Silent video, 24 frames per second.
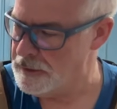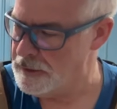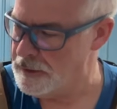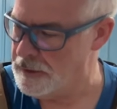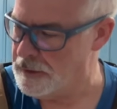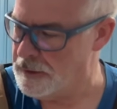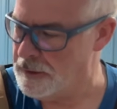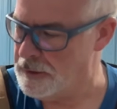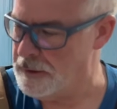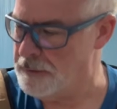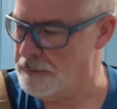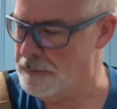
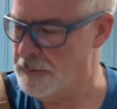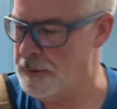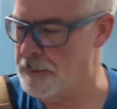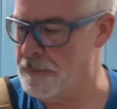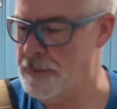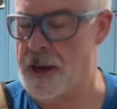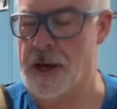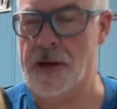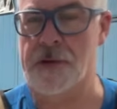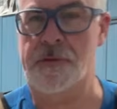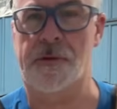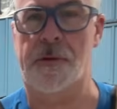
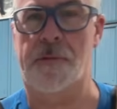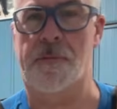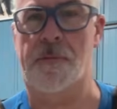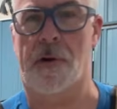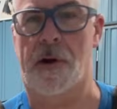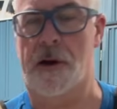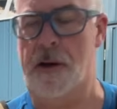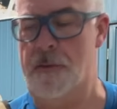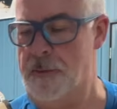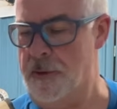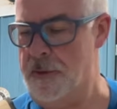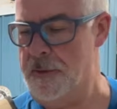epoxy
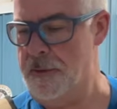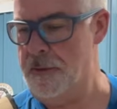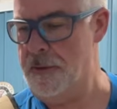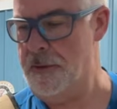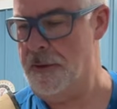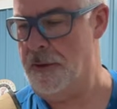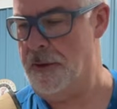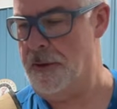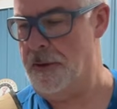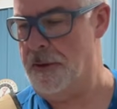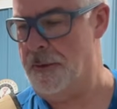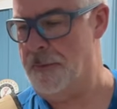primer.
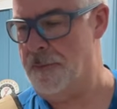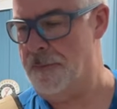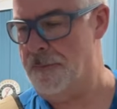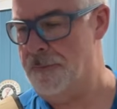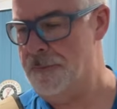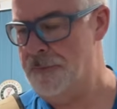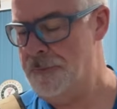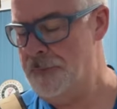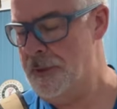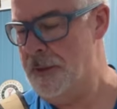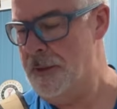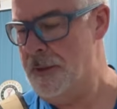
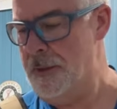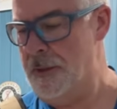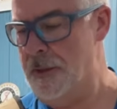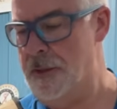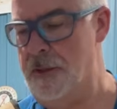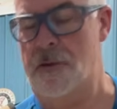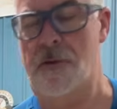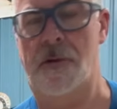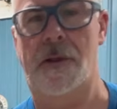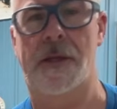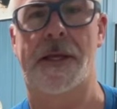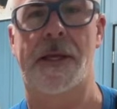You
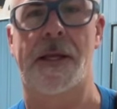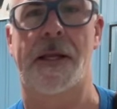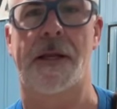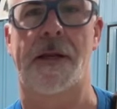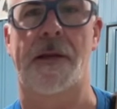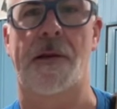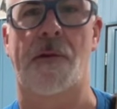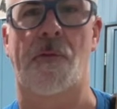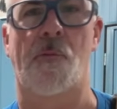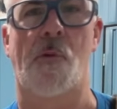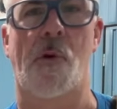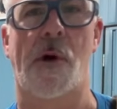can only get it
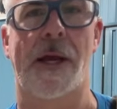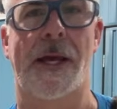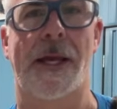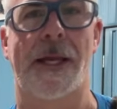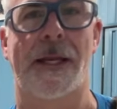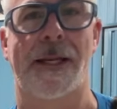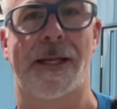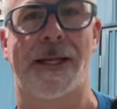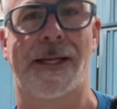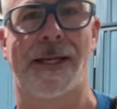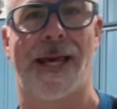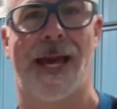in white
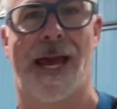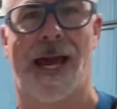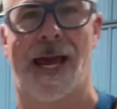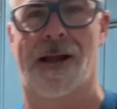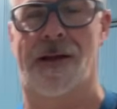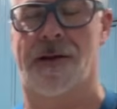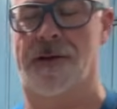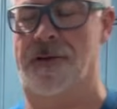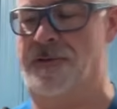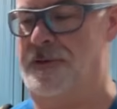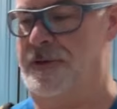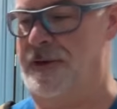in
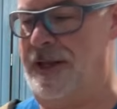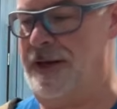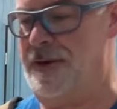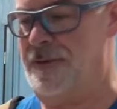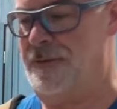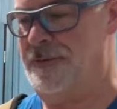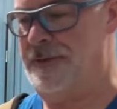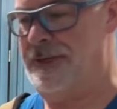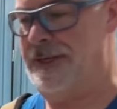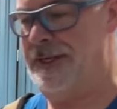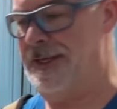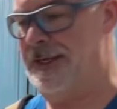gallons, and I
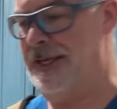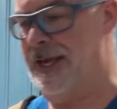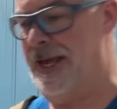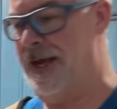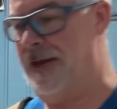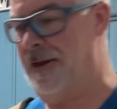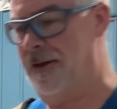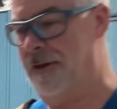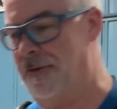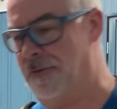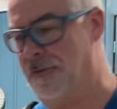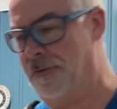don't need a
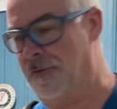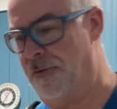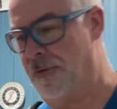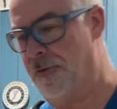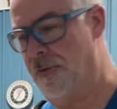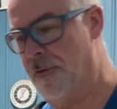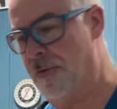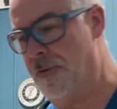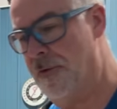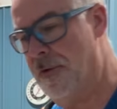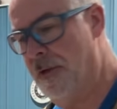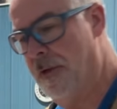gallon,
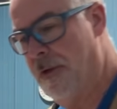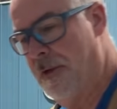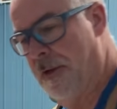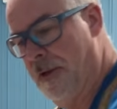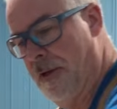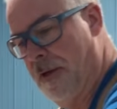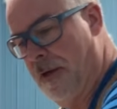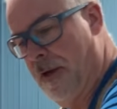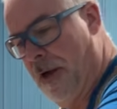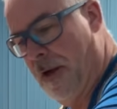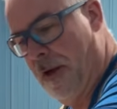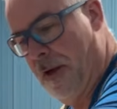so
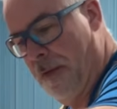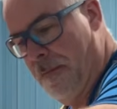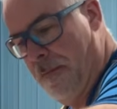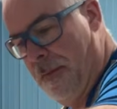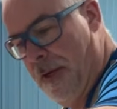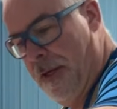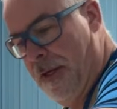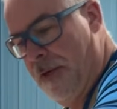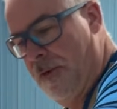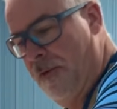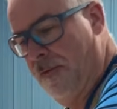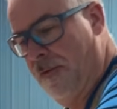
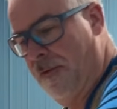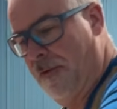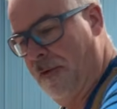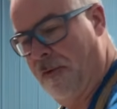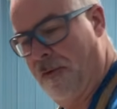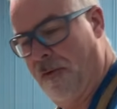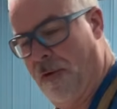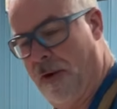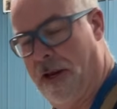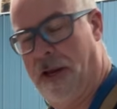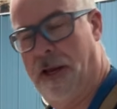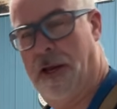I used the
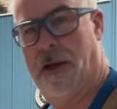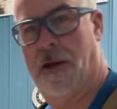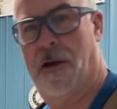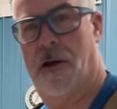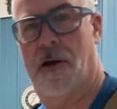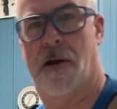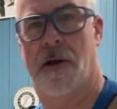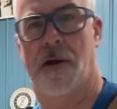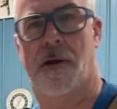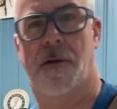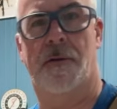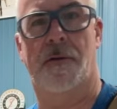gray
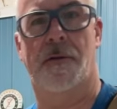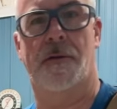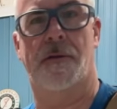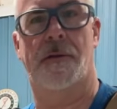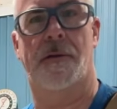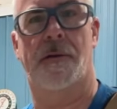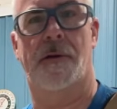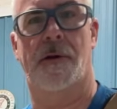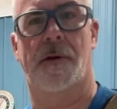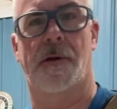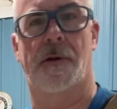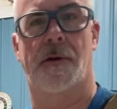on
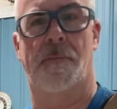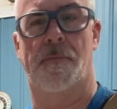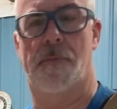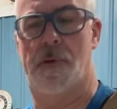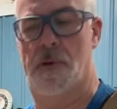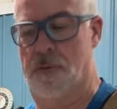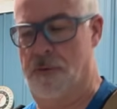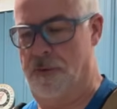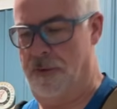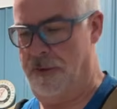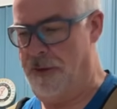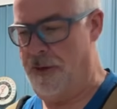a
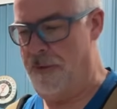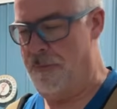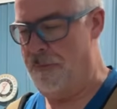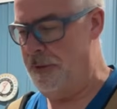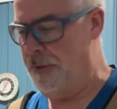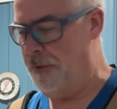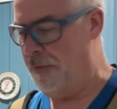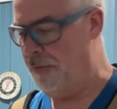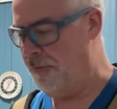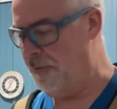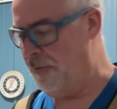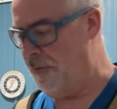boat a couple
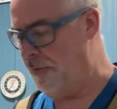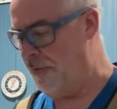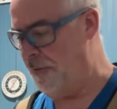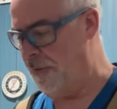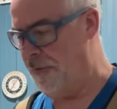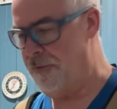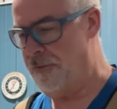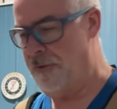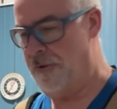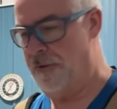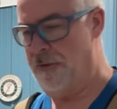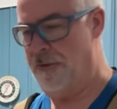years ago, and
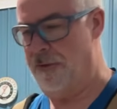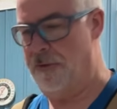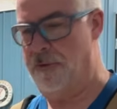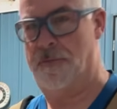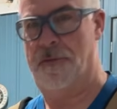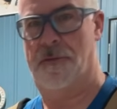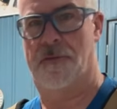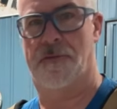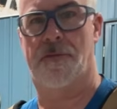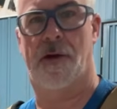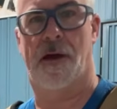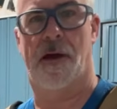it turned out to
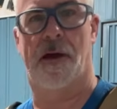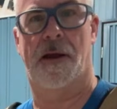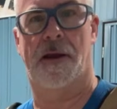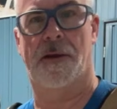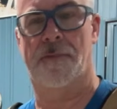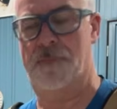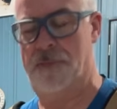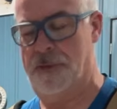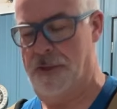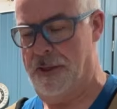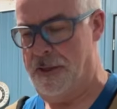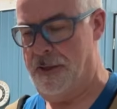be
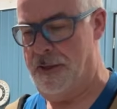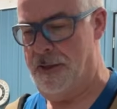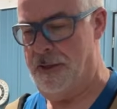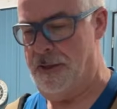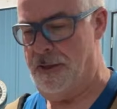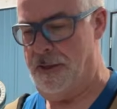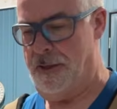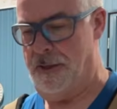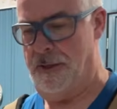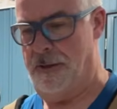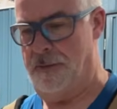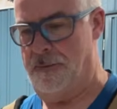
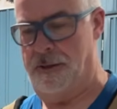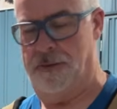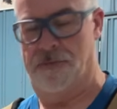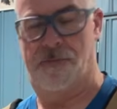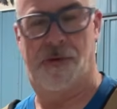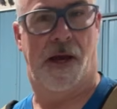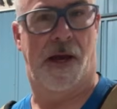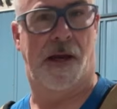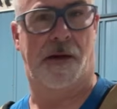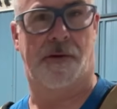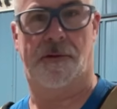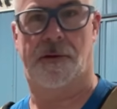fine. In
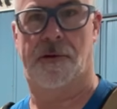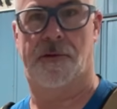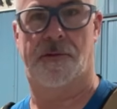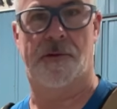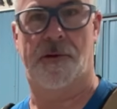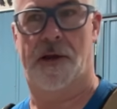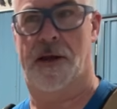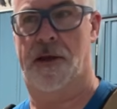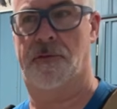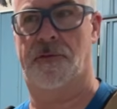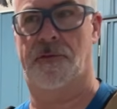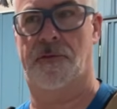fact, it's
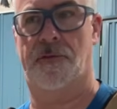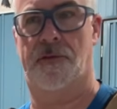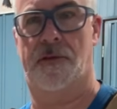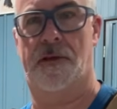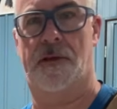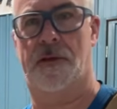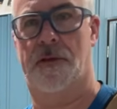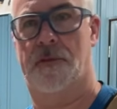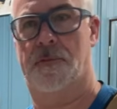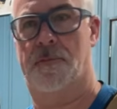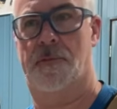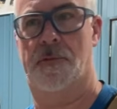nice to see
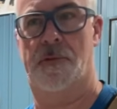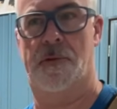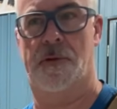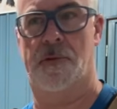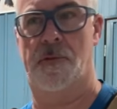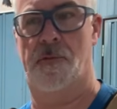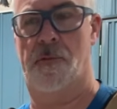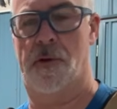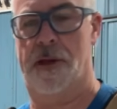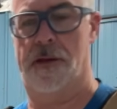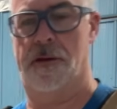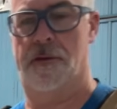that between the
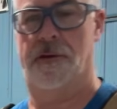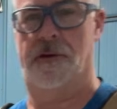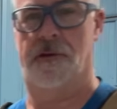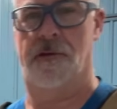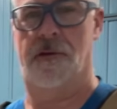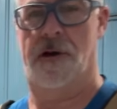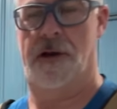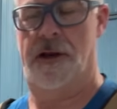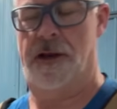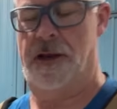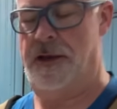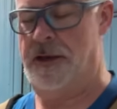white and the
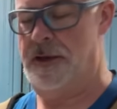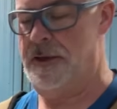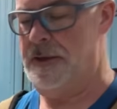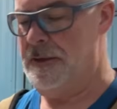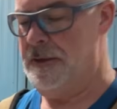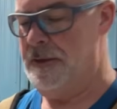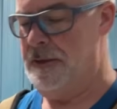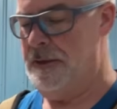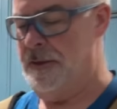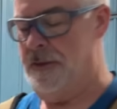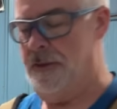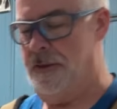
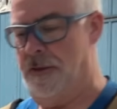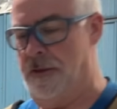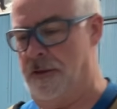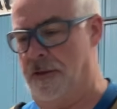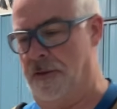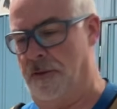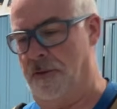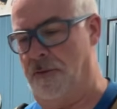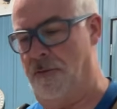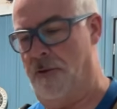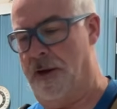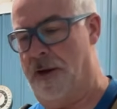
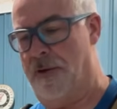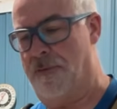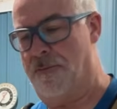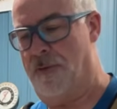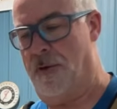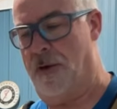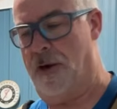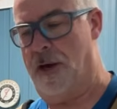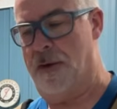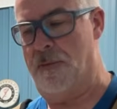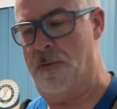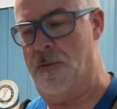gray
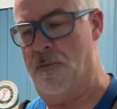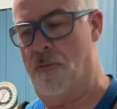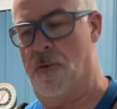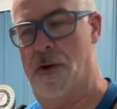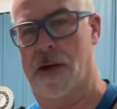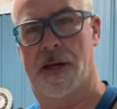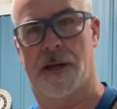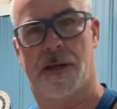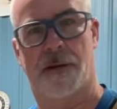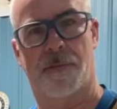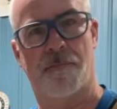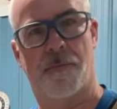primer,
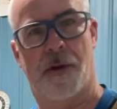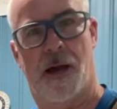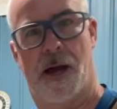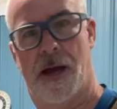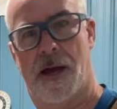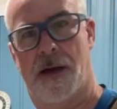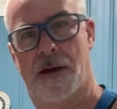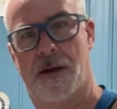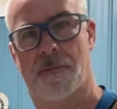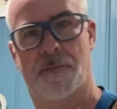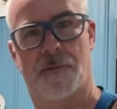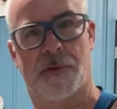white
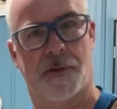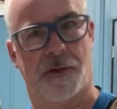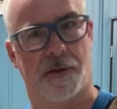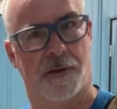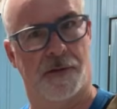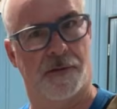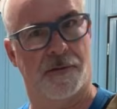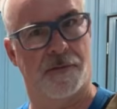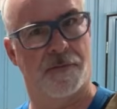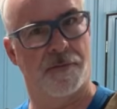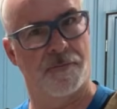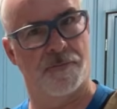bottom, you can
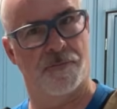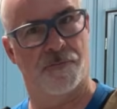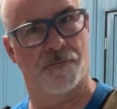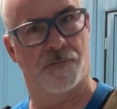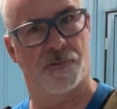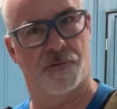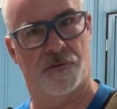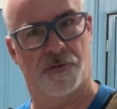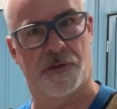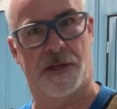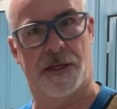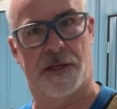
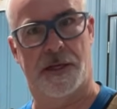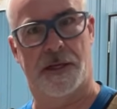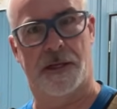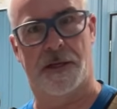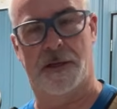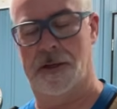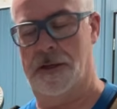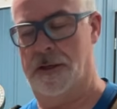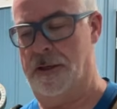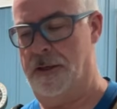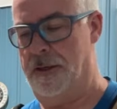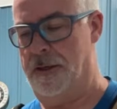
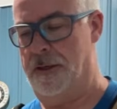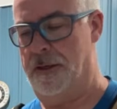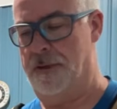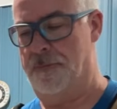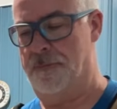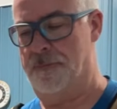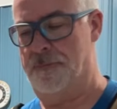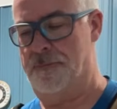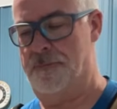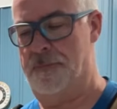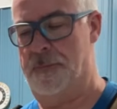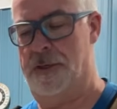see
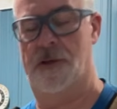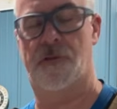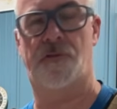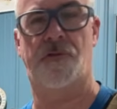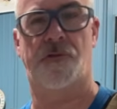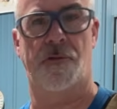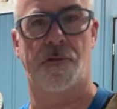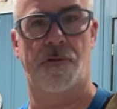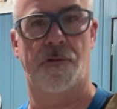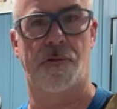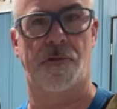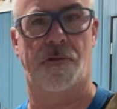
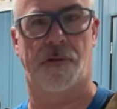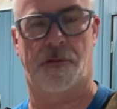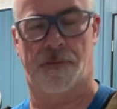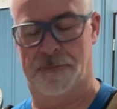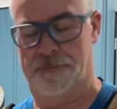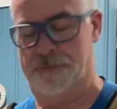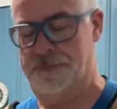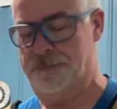issues,